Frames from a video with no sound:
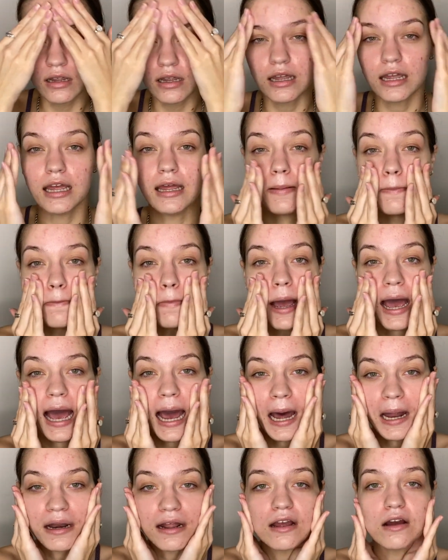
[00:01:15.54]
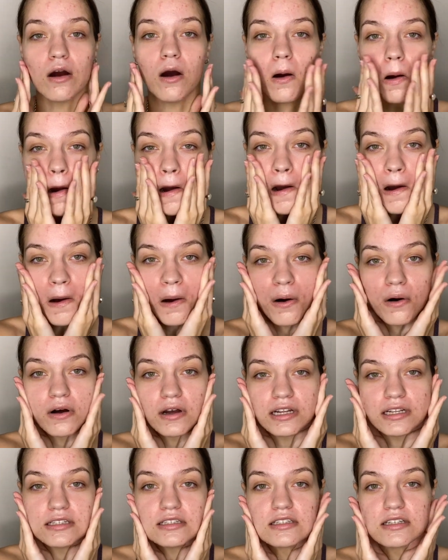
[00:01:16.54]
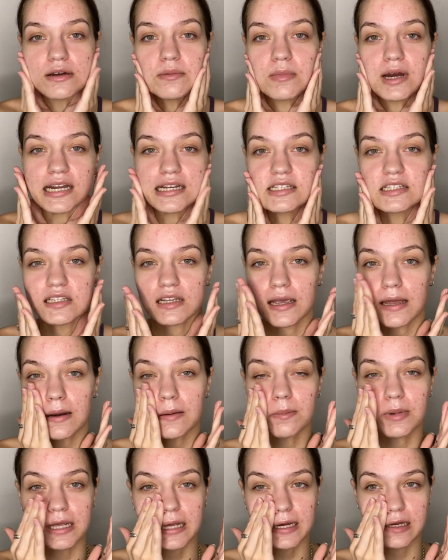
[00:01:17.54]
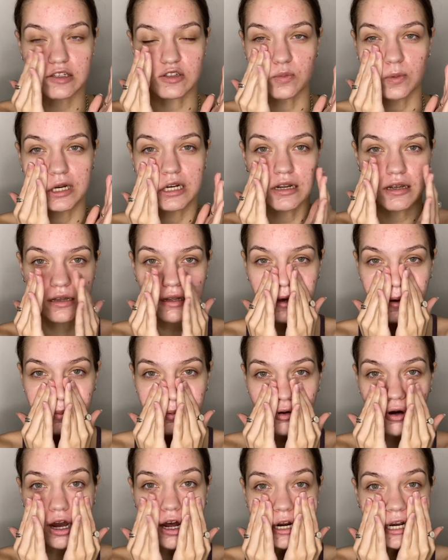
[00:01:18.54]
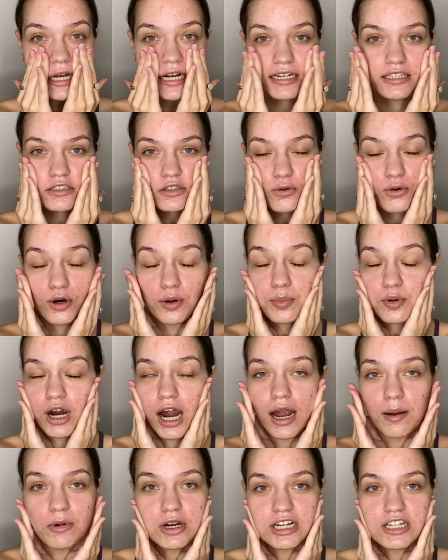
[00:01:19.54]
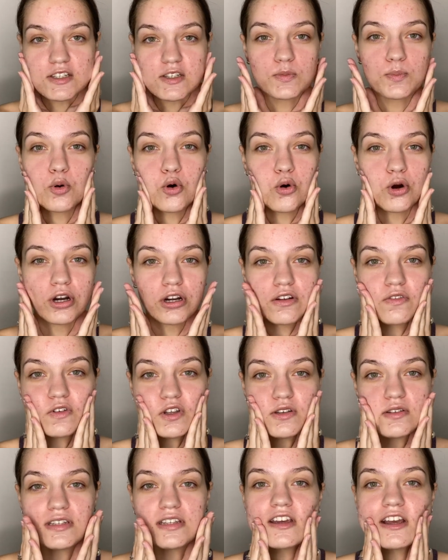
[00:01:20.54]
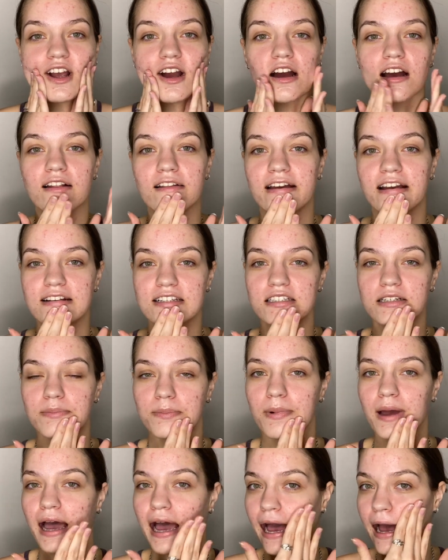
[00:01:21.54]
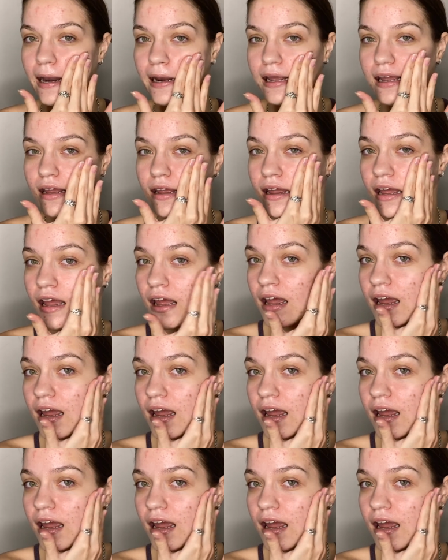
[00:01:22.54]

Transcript: and pat it all into my skin, because when a product or a primer is pore diffusing, I like to pat it